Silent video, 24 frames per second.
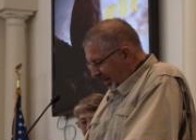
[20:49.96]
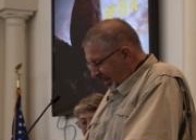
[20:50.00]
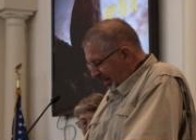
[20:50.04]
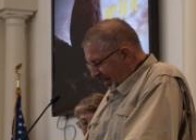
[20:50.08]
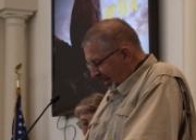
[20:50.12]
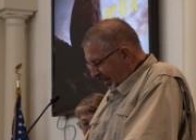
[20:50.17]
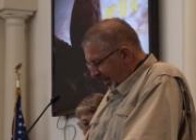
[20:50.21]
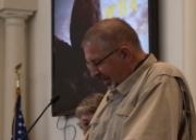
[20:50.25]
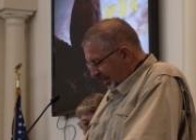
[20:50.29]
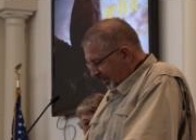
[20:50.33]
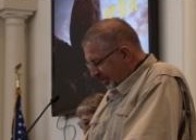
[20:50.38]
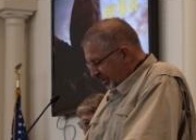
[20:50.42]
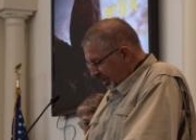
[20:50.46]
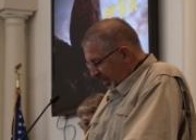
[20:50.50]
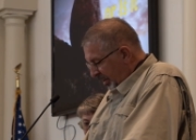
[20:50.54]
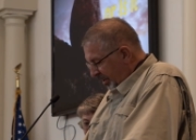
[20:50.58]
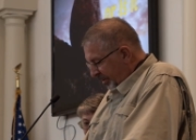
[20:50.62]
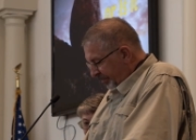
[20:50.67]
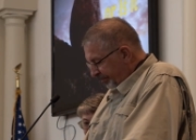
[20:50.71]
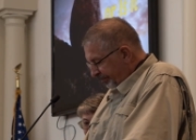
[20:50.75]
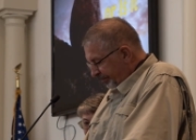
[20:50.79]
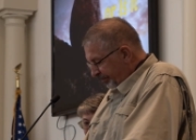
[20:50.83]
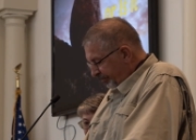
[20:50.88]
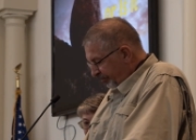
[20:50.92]
me. And
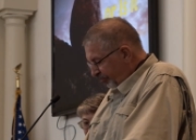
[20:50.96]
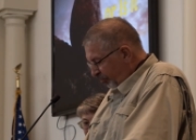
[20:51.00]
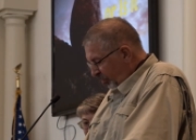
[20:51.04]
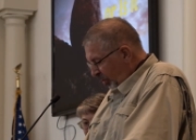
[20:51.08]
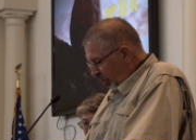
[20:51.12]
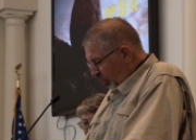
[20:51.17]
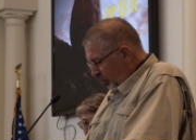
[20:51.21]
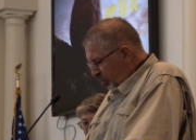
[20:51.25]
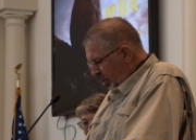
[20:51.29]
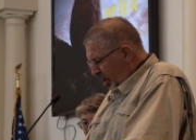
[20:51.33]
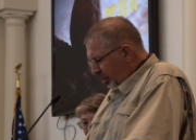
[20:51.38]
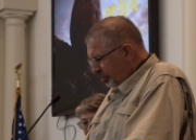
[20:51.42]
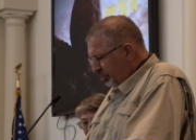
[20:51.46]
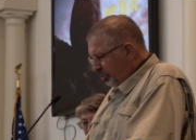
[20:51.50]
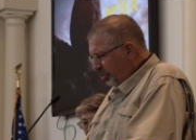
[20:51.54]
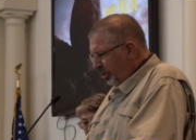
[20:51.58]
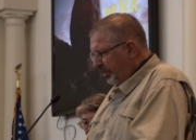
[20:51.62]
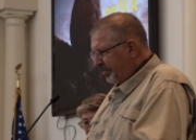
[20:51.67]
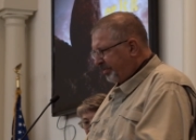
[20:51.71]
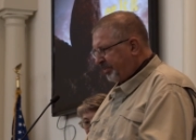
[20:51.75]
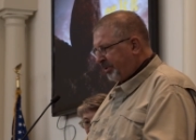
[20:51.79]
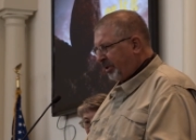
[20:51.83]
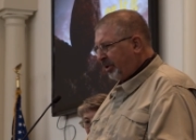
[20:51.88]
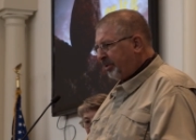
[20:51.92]
um, we all
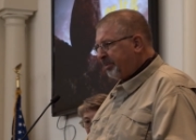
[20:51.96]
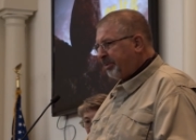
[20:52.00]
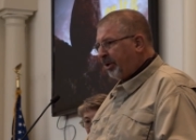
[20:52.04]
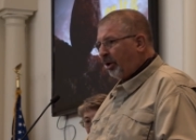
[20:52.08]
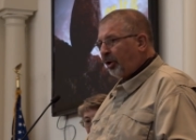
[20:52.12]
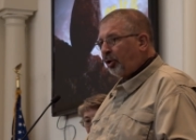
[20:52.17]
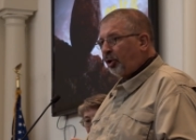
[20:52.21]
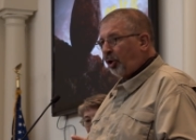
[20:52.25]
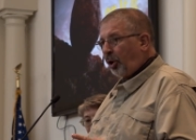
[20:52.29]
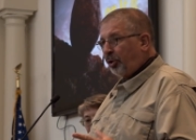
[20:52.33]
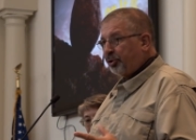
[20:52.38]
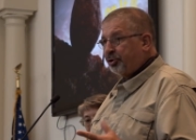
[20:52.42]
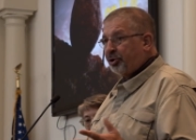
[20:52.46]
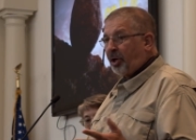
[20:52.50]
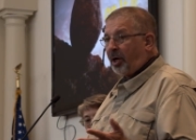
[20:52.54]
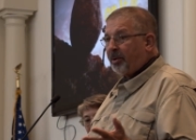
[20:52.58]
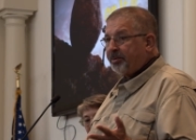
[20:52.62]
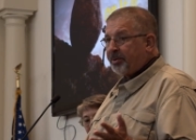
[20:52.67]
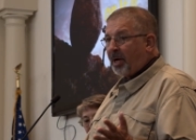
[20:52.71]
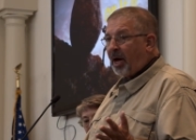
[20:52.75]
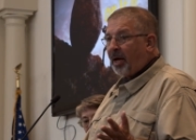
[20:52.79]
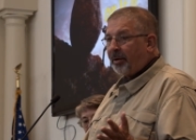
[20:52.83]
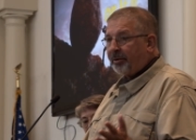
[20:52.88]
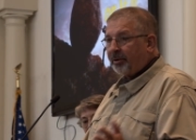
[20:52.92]
grew up very, very close to our
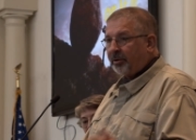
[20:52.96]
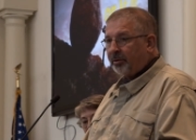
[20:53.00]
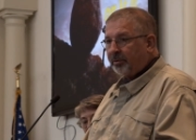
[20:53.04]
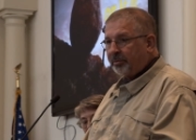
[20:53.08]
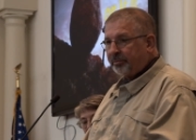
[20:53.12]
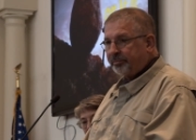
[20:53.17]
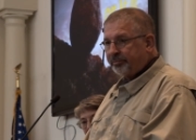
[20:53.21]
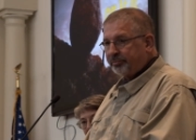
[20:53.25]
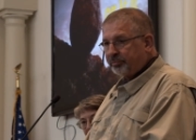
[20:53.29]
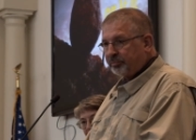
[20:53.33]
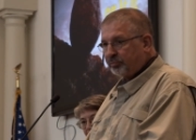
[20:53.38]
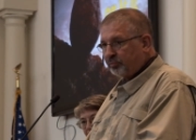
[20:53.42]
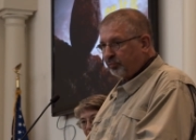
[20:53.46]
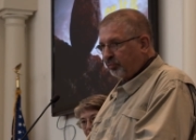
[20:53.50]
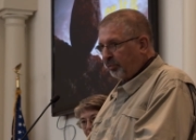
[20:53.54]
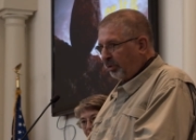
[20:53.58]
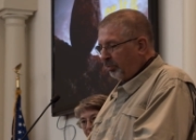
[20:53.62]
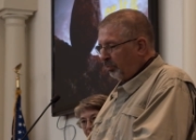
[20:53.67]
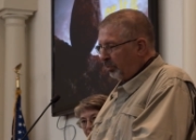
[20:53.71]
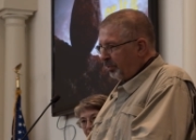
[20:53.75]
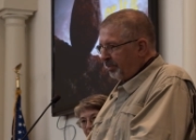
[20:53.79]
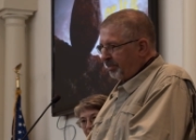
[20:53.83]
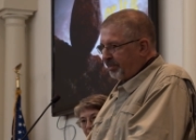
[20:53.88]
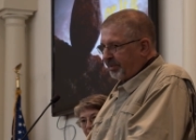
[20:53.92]
father.
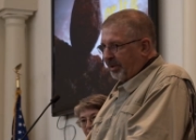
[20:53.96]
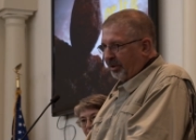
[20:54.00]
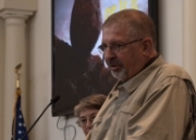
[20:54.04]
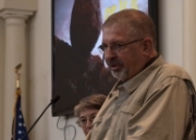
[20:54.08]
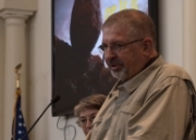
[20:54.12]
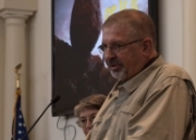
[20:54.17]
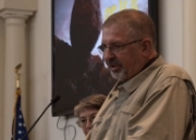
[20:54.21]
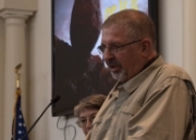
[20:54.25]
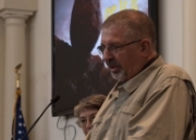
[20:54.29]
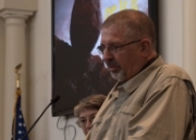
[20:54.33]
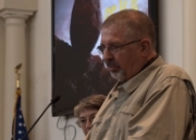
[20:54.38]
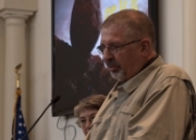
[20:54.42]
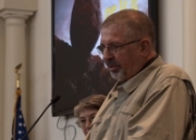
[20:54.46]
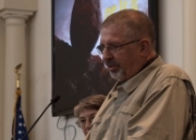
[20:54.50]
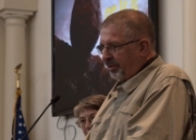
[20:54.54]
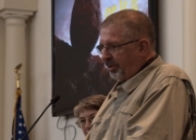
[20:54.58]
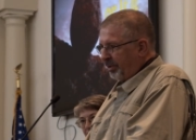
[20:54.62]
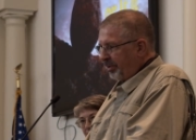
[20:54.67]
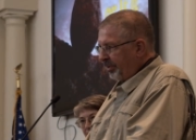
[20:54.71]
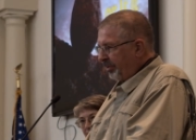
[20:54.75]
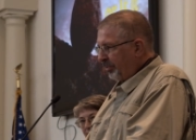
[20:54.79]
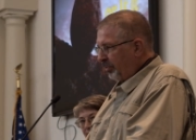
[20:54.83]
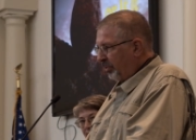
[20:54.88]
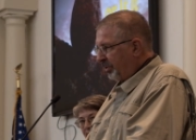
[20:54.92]
We were very tight with,
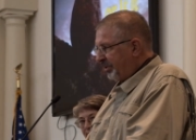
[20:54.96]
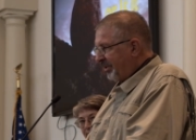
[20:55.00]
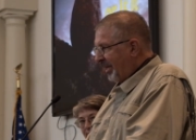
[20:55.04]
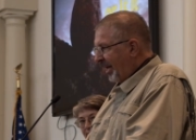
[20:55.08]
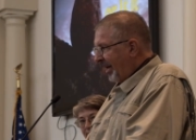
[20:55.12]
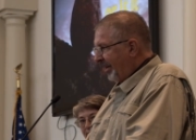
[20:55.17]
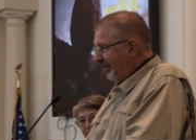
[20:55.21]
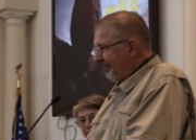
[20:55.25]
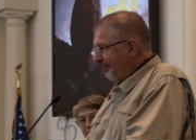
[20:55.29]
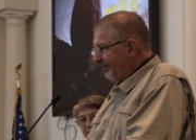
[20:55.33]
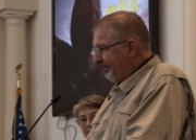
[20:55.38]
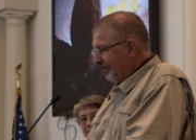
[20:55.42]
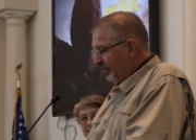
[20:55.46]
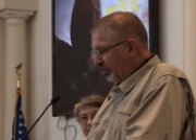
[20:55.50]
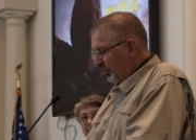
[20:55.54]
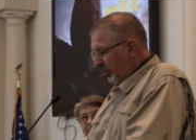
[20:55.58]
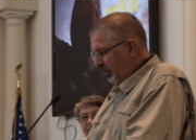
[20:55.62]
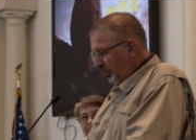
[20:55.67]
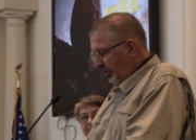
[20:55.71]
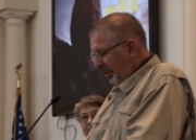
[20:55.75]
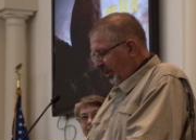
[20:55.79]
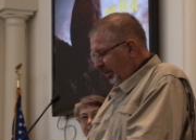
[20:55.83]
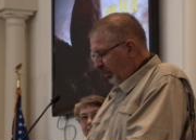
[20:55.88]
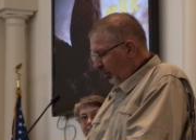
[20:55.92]
with dad.
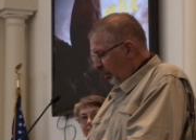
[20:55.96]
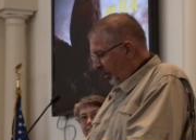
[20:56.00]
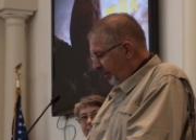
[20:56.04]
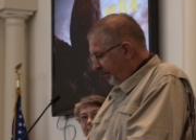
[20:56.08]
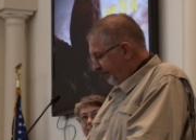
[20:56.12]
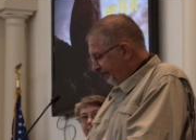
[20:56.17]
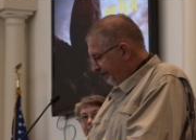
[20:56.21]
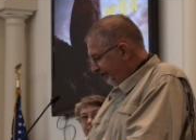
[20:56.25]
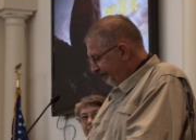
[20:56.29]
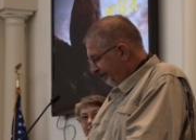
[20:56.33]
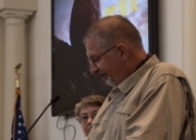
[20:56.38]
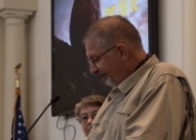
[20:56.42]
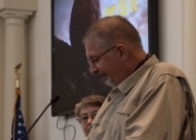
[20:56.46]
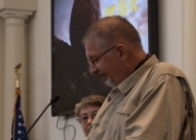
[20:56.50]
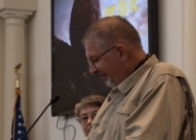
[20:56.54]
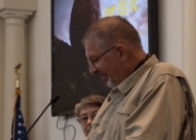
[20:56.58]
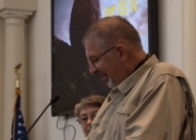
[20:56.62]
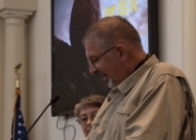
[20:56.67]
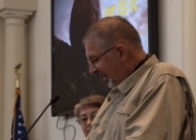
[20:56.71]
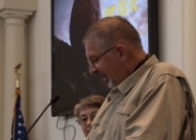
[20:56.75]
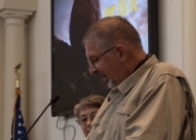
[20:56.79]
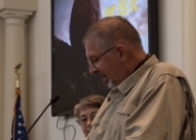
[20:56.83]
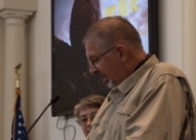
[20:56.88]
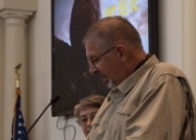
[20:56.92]
We really
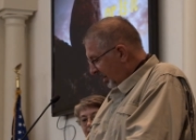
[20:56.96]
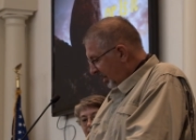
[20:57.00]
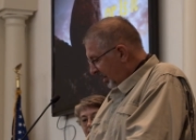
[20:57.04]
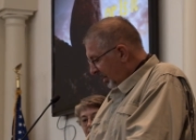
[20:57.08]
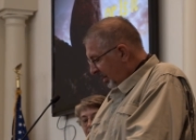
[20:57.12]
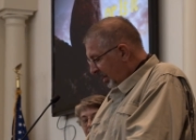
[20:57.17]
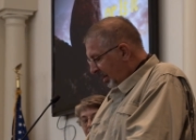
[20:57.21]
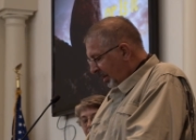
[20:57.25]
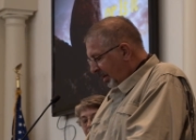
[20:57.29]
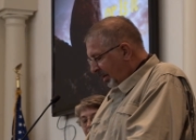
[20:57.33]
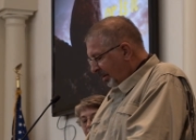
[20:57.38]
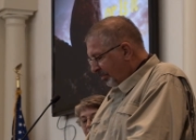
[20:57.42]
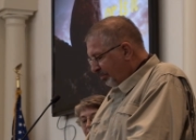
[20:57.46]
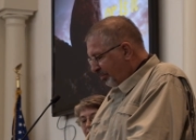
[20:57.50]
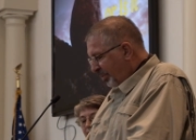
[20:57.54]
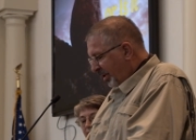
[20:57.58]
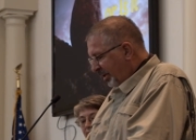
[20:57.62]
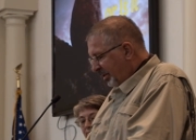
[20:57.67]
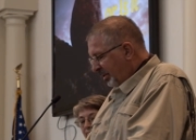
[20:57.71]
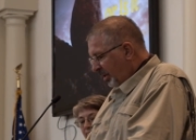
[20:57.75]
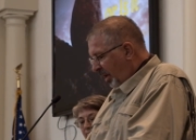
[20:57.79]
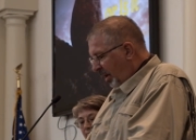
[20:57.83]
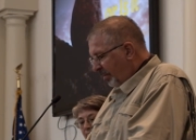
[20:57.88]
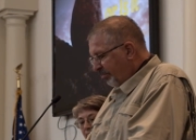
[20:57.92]
were.
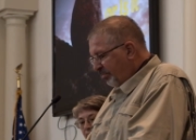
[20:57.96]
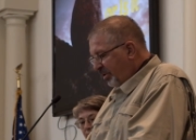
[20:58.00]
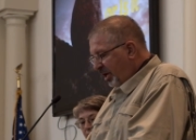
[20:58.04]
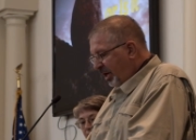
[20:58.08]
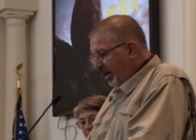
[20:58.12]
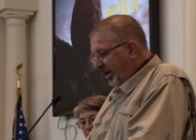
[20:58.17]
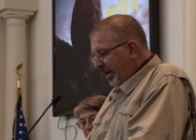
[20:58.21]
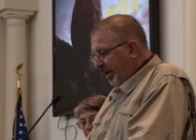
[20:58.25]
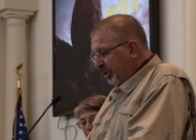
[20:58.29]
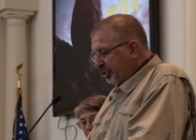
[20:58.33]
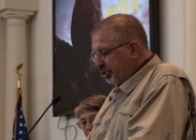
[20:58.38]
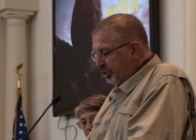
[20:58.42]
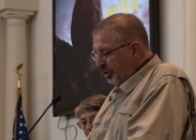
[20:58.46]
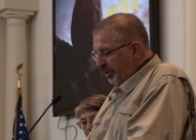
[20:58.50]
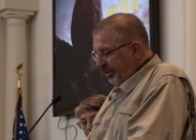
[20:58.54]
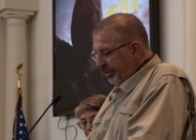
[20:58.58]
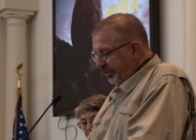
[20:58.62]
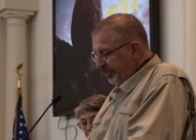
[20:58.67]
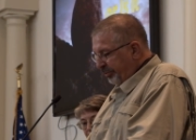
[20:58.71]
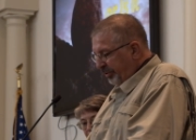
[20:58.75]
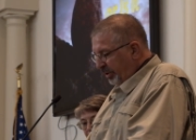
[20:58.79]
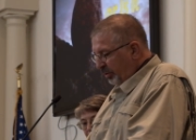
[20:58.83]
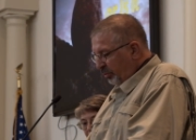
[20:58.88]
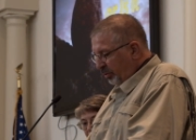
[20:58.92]
But uh, me and
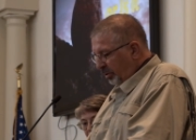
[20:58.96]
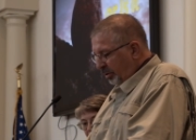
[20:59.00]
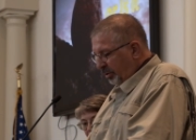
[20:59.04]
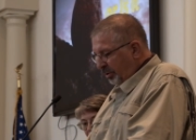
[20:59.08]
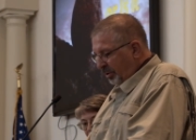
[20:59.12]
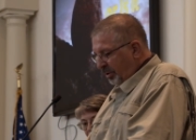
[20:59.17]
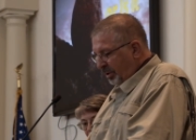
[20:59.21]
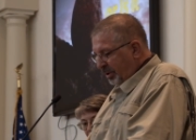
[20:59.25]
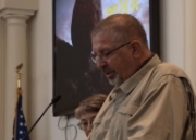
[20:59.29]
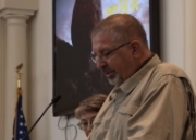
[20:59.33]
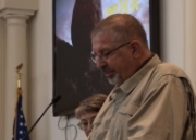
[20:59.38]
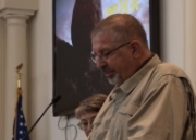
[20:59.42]
Esther, we were,